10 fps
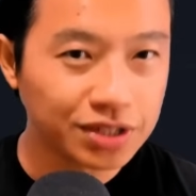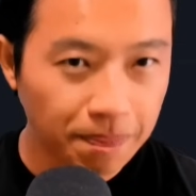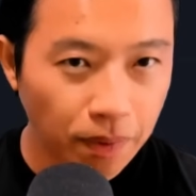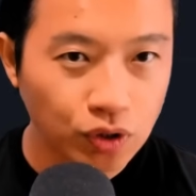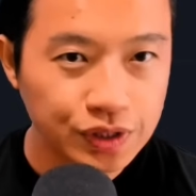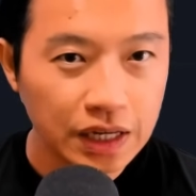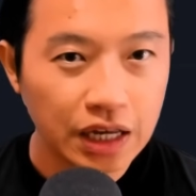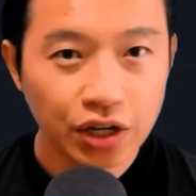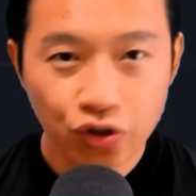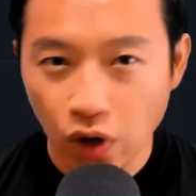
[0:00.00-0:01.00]
So
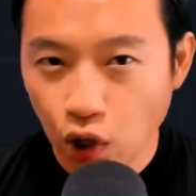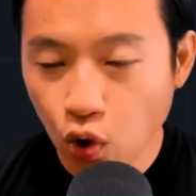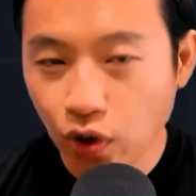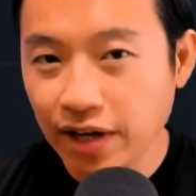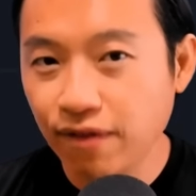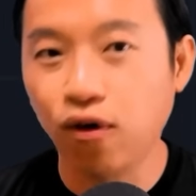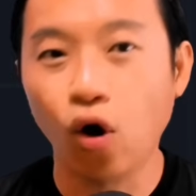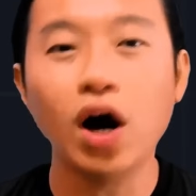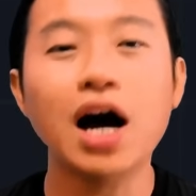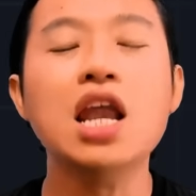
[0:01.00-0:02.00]
suppose you are looking
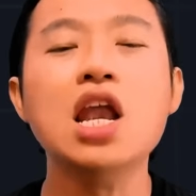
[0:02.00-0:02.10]
for